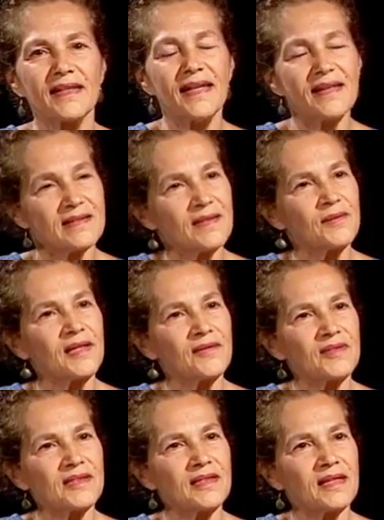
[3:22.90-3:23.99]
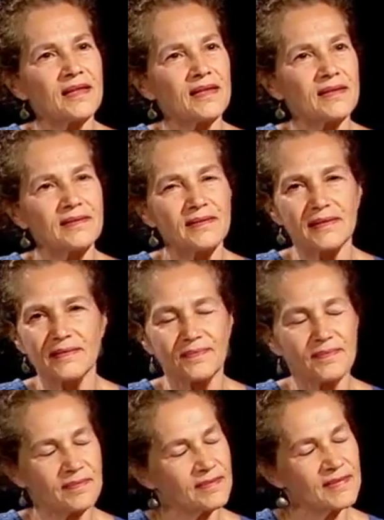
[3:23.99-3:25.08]
Yes, I would have to say. I
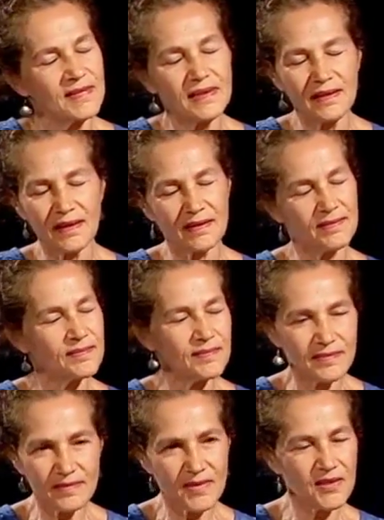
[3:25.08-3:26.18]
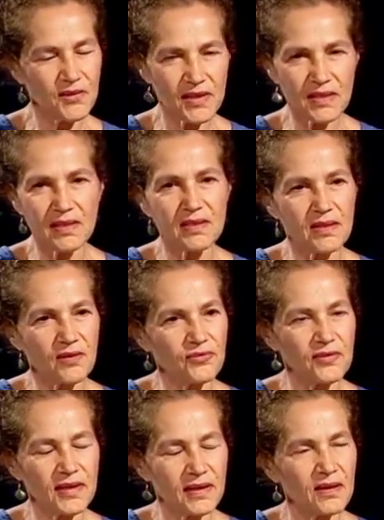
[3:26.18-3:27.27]
did not seriously
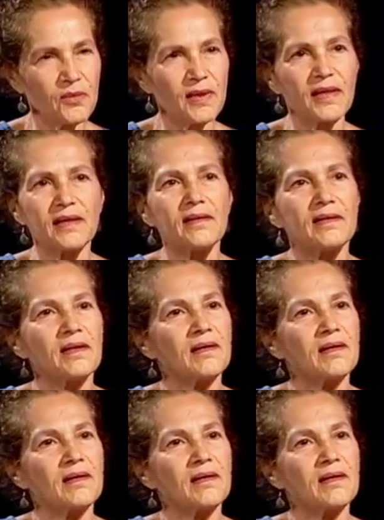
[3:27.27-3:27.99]
suffer in any way.